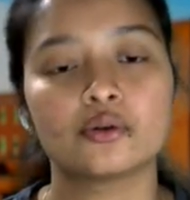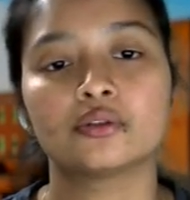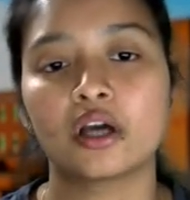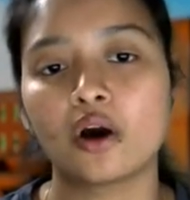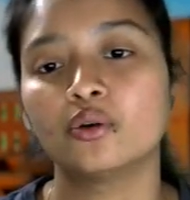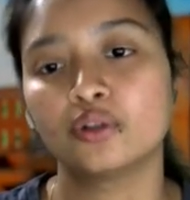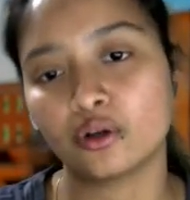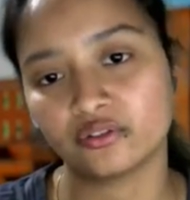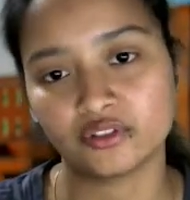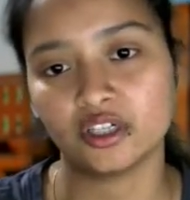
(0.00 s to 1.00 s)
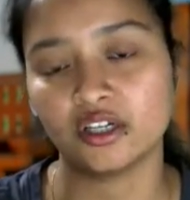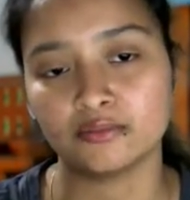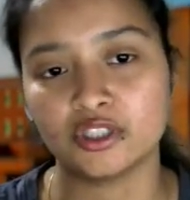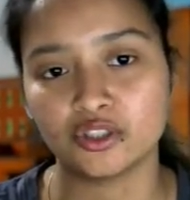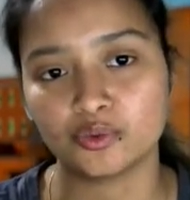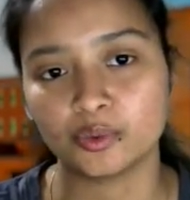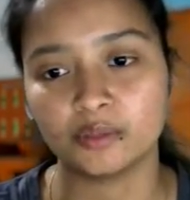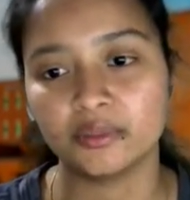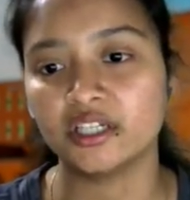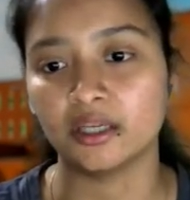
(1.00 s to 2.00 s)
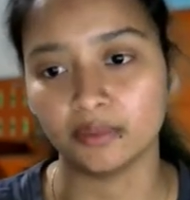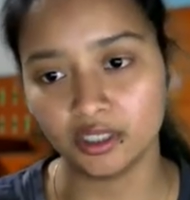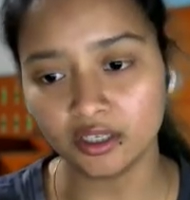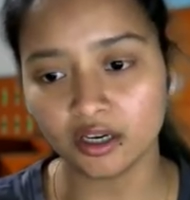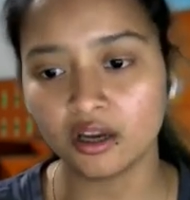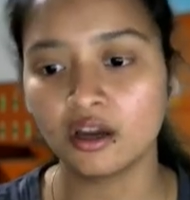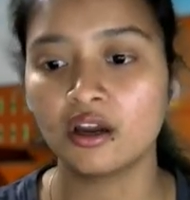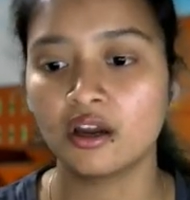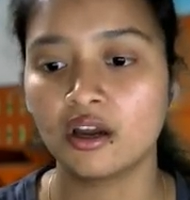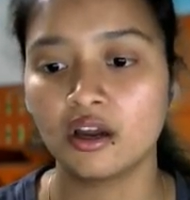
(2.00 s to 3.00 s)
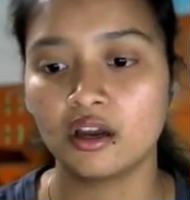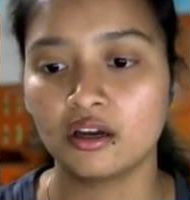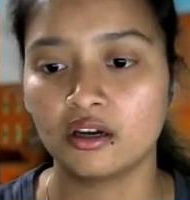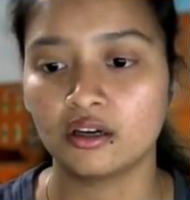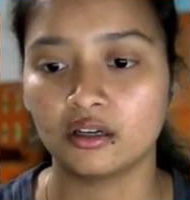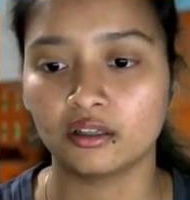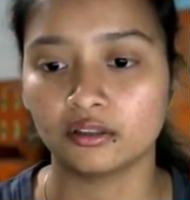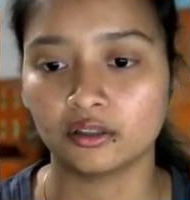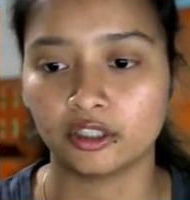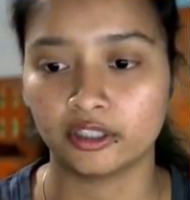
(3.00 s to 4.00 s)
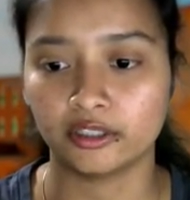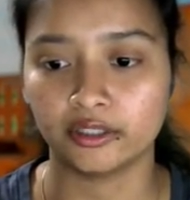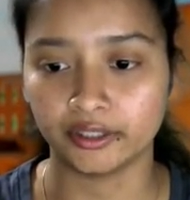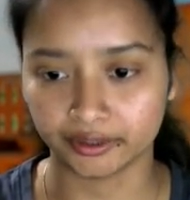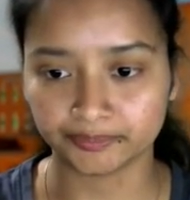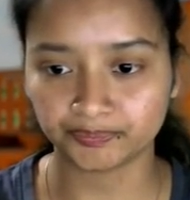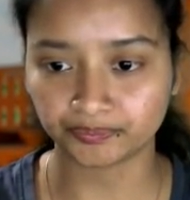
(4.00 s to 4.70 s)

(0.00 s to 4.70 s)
So, the count of the images will be doubled. And